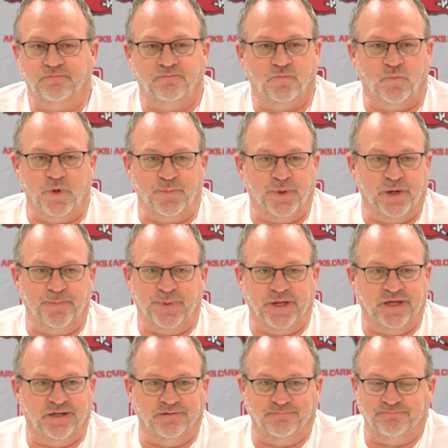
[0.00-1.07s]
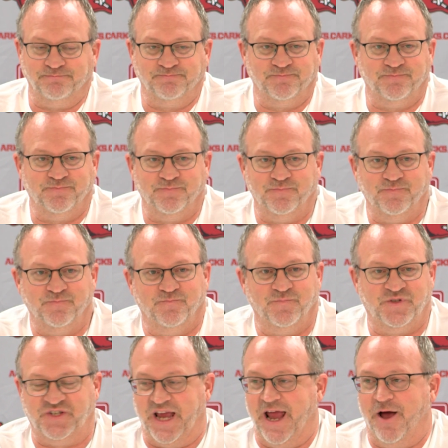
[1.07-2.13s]
We pump in
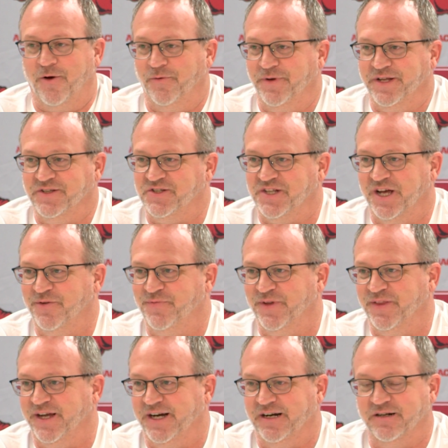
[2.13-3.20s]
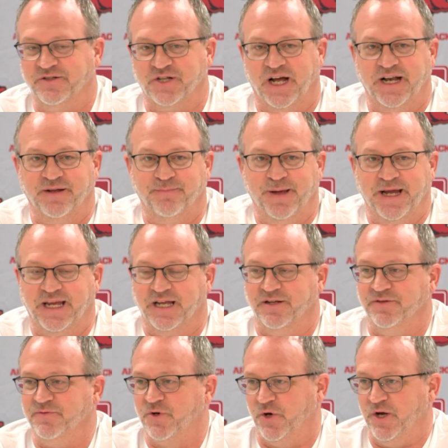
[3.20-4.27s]
sound and stuff in there, try to make
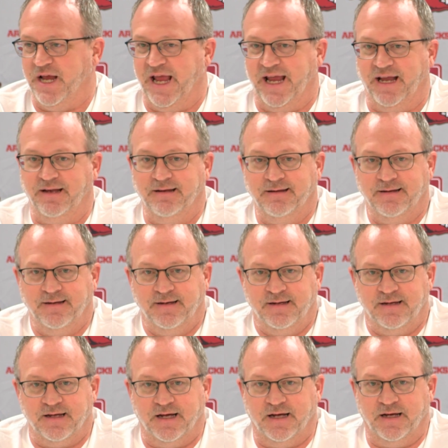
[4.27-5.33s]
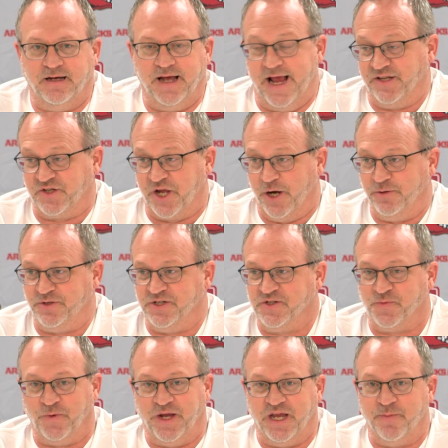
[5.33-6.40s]
it create. As
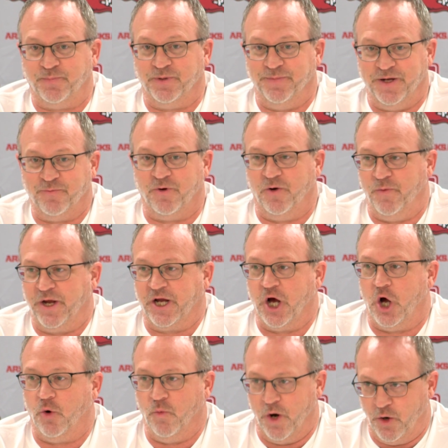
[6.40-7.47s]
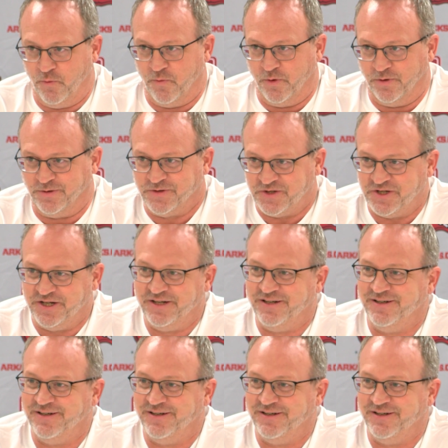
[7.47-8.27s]
coaches, we implement what we call road rules,